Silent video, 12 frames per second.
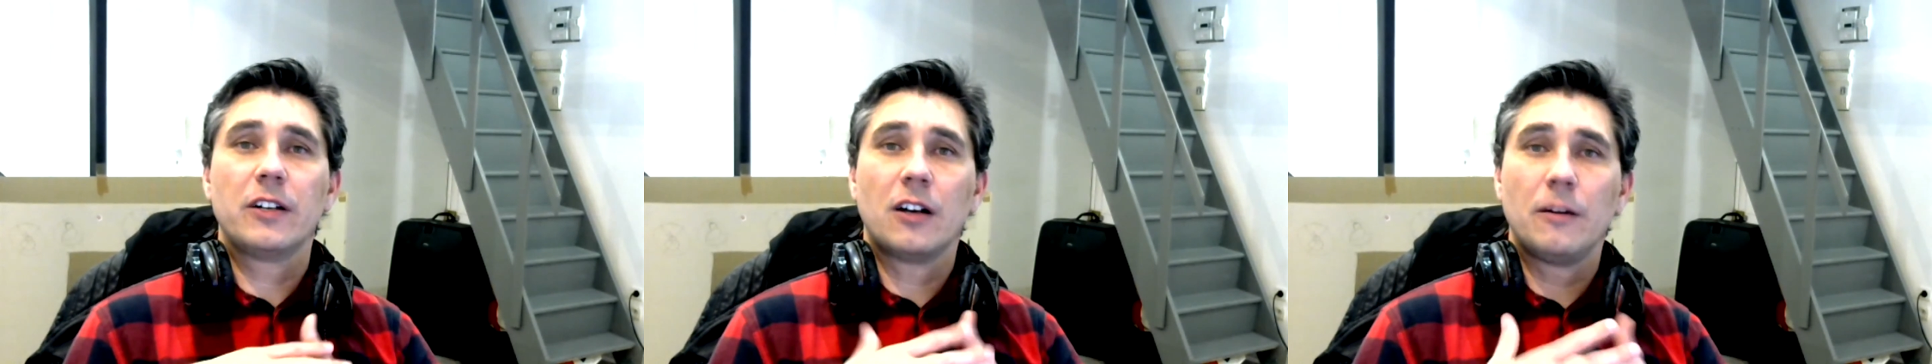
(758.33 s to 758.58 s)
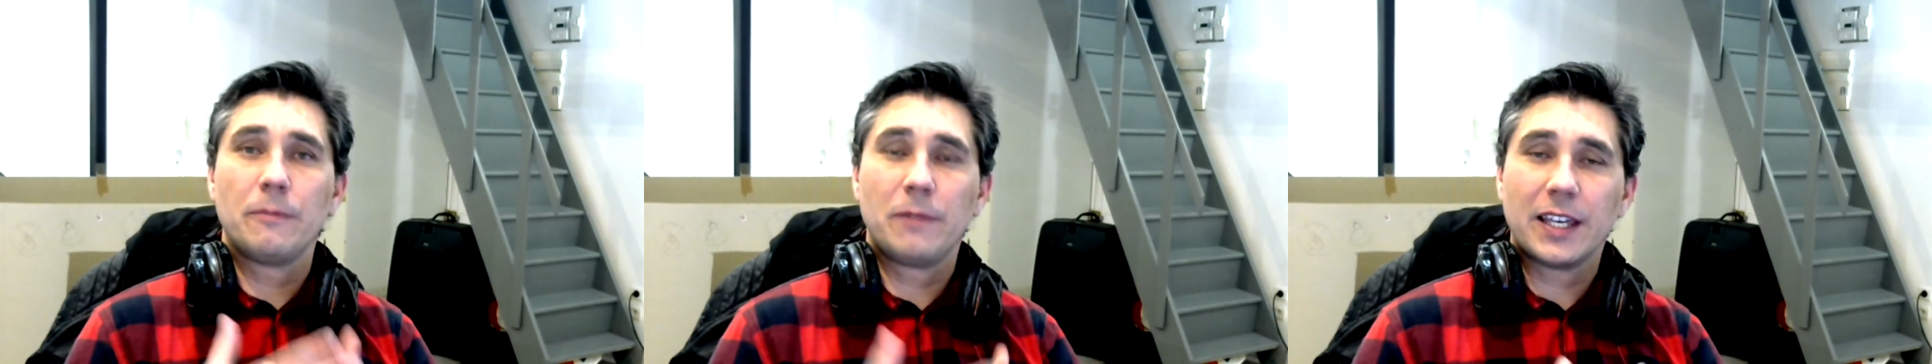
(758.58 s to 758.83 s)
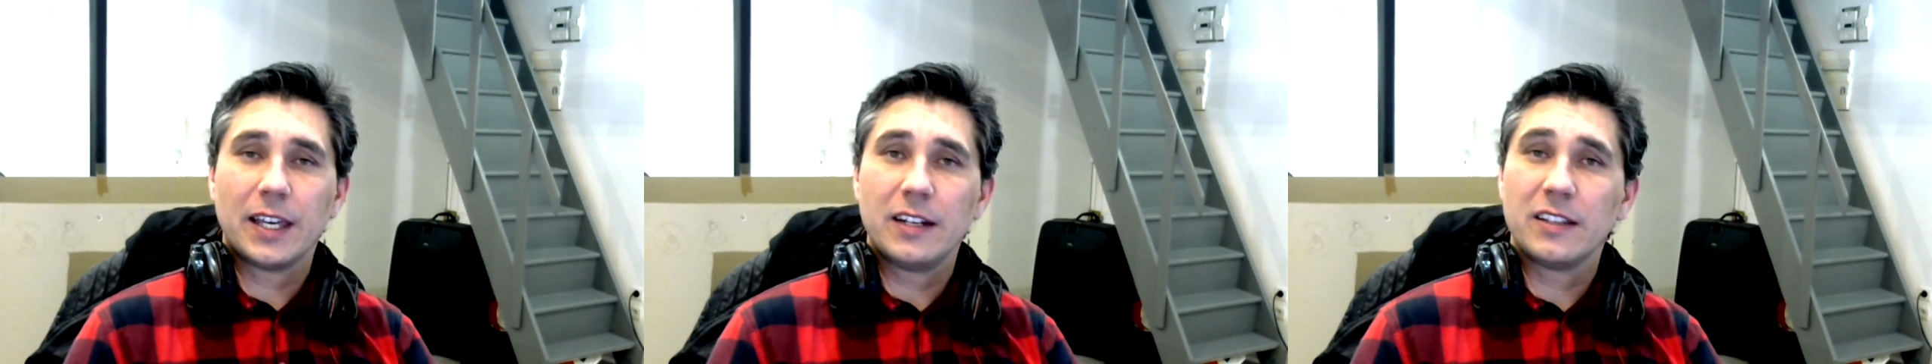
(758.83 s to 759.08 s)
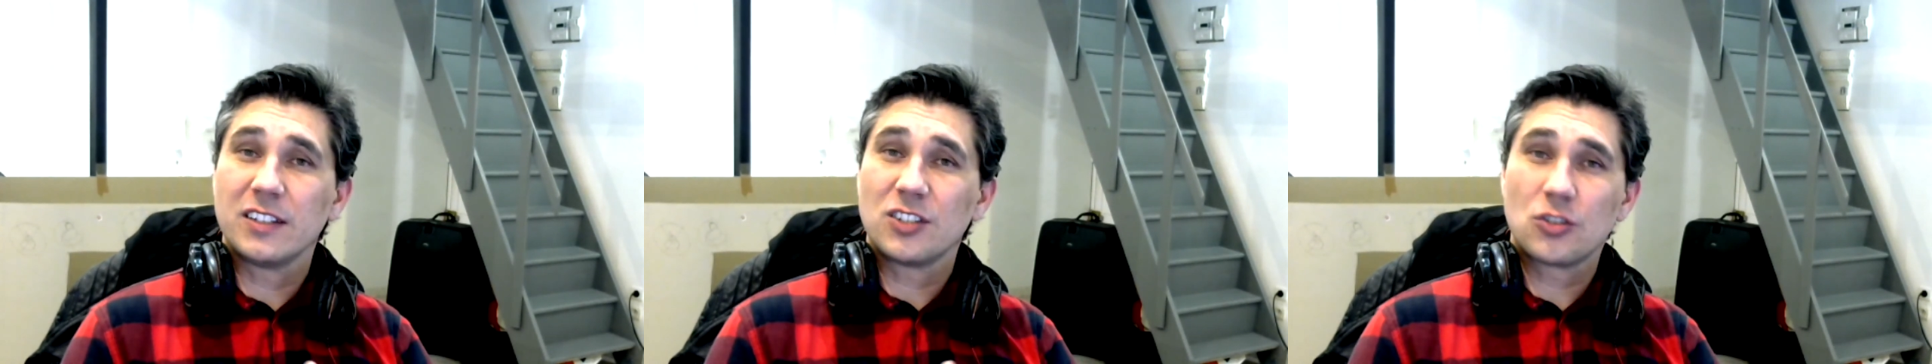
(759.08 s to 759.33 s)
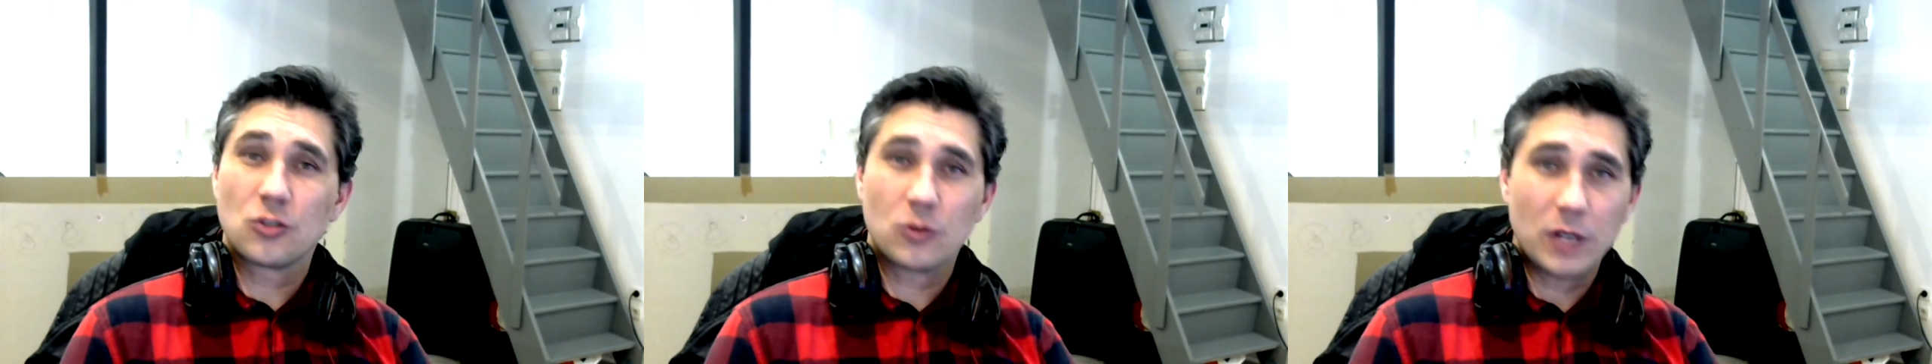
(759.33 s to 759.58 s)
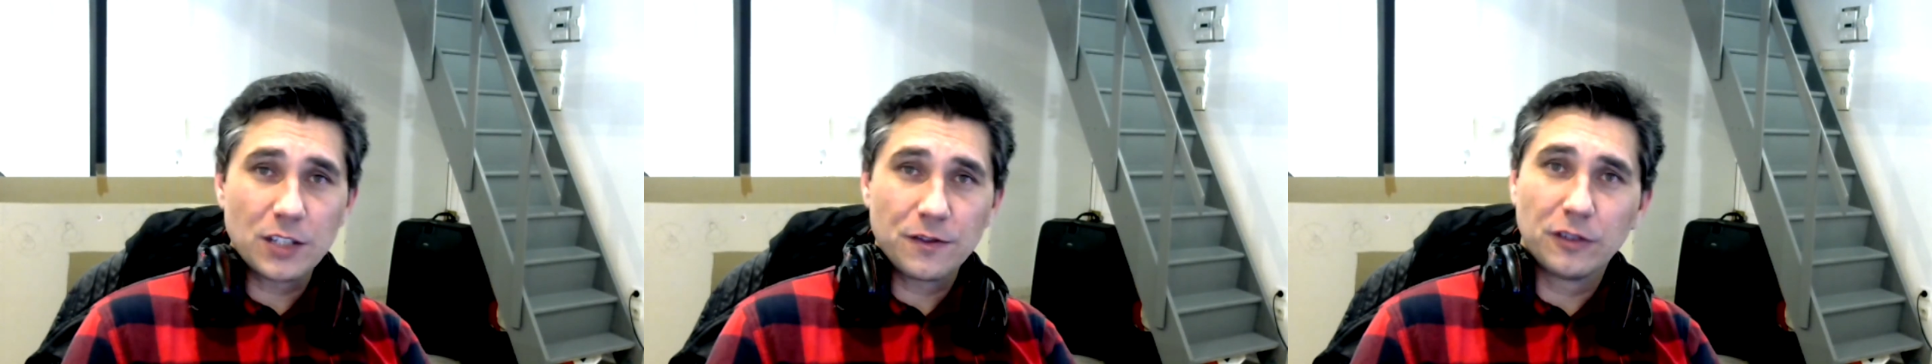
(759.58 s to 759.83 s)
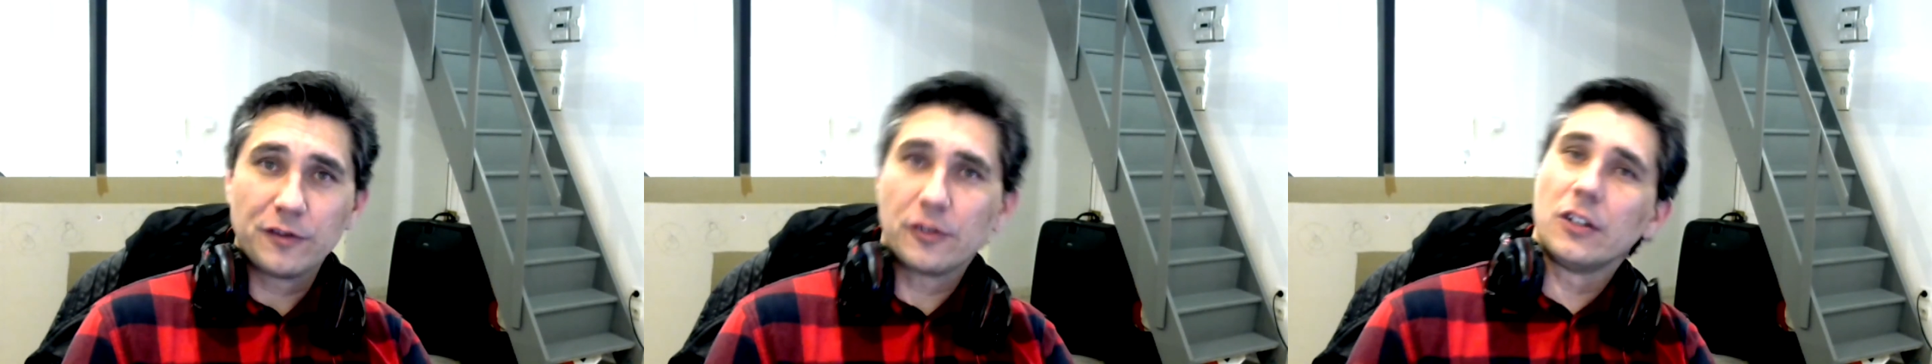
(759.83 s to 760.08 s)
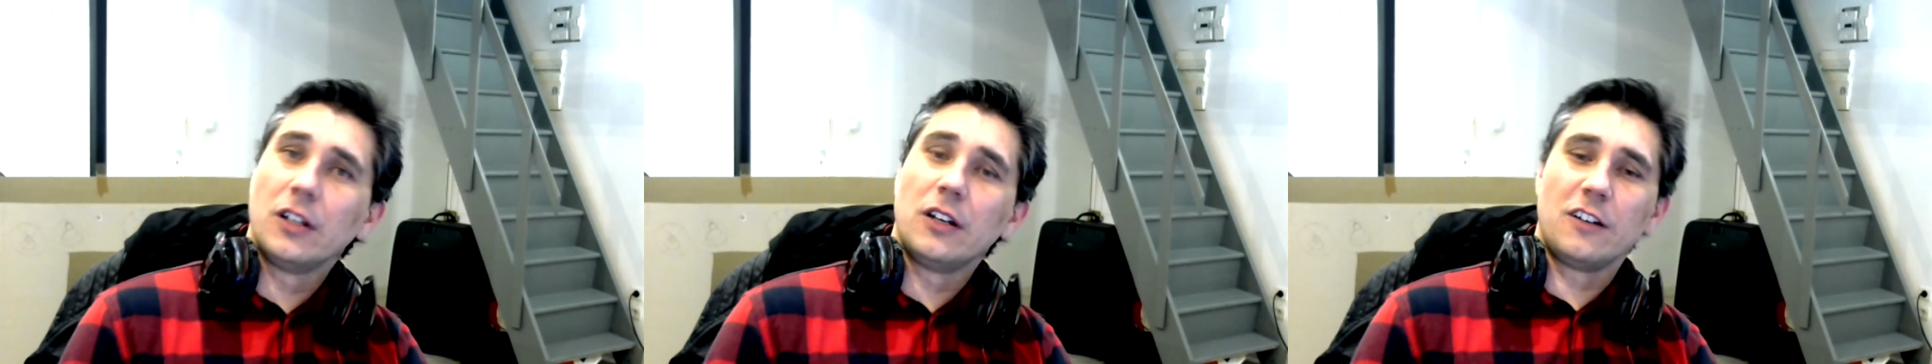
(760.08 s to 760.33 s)
complicated and stressful for
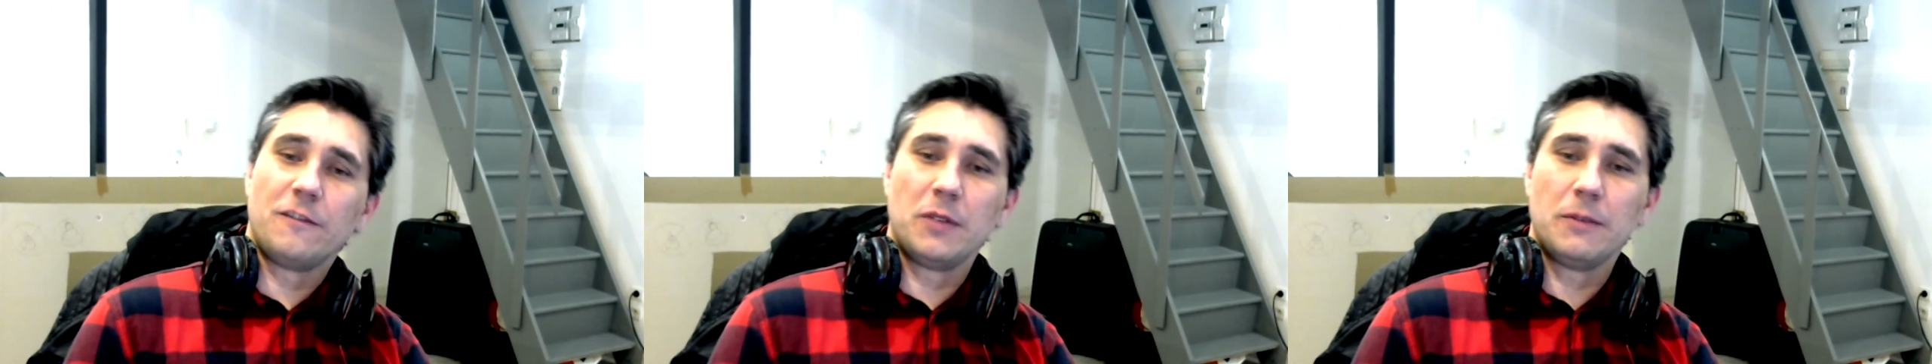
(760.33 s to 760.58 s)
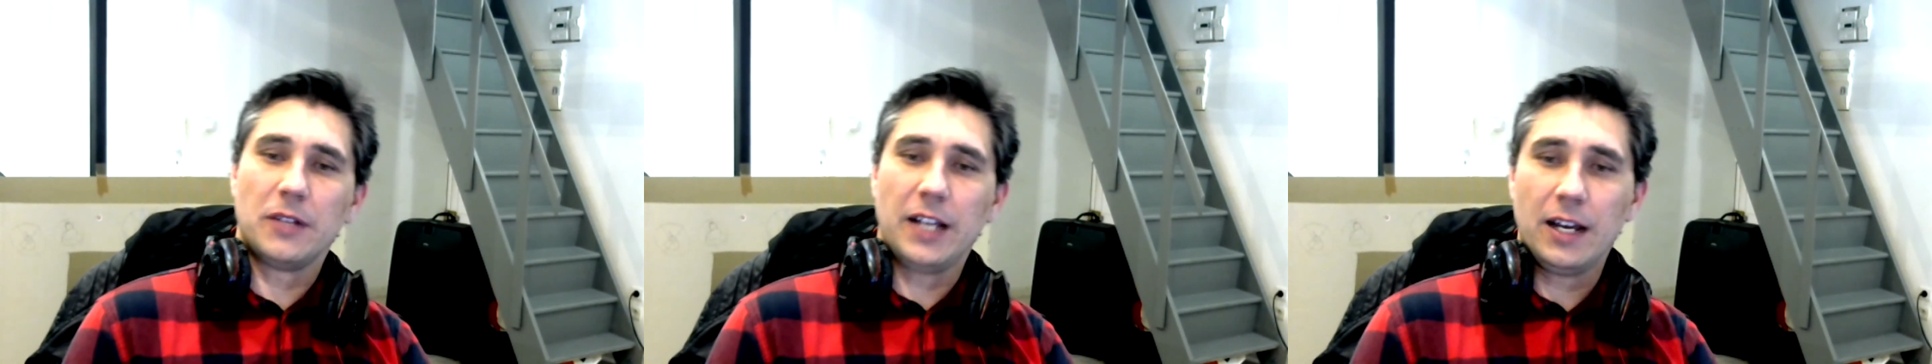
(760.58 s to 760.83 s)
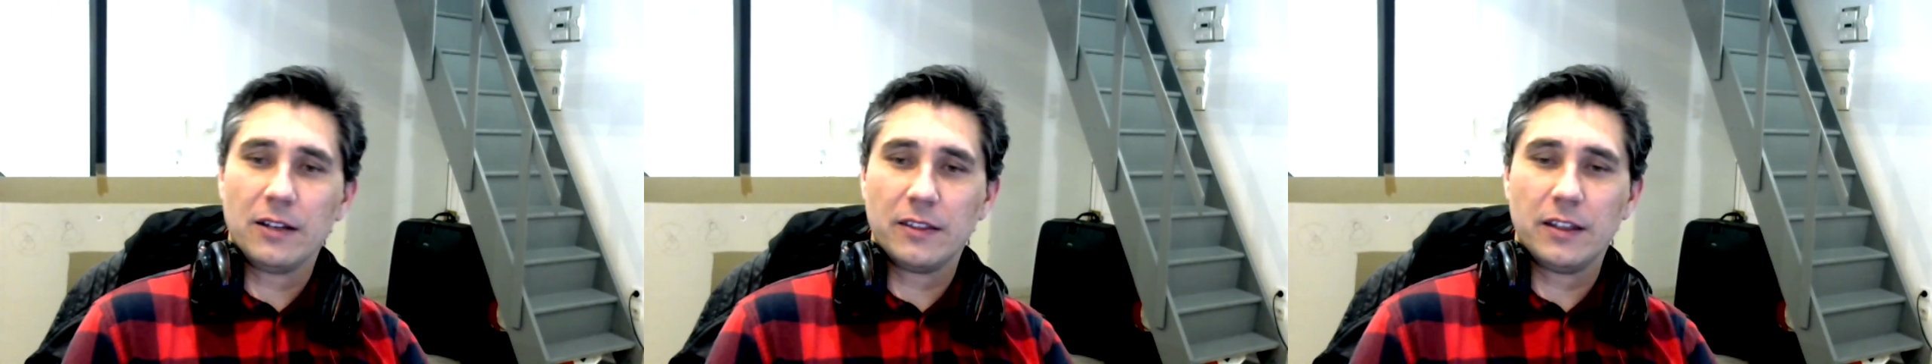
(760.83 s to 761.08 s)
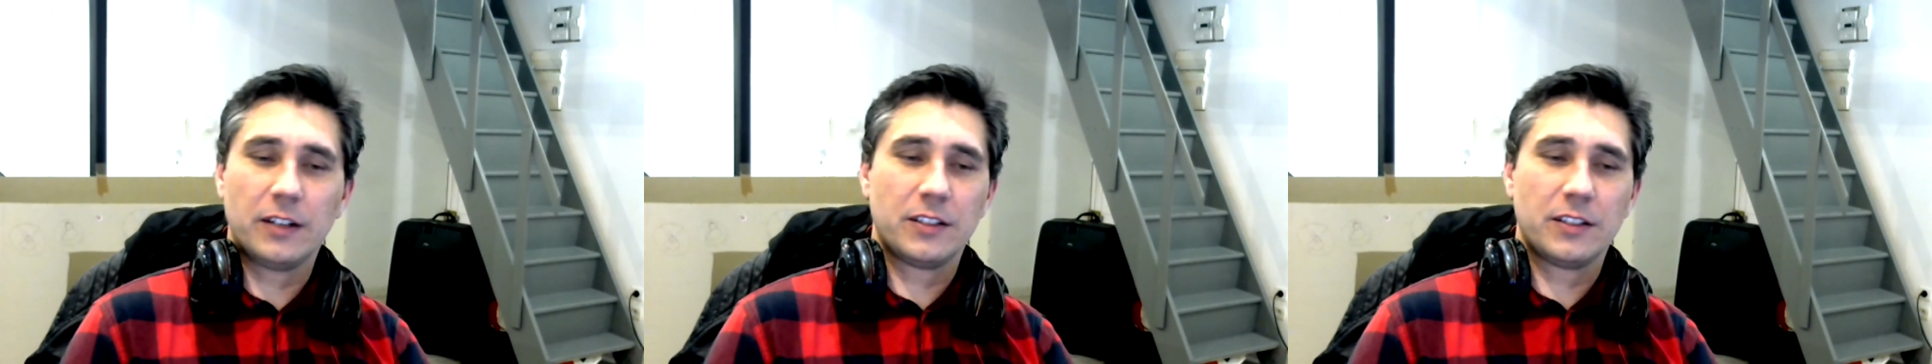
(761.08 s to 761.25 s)
a lot of people out there,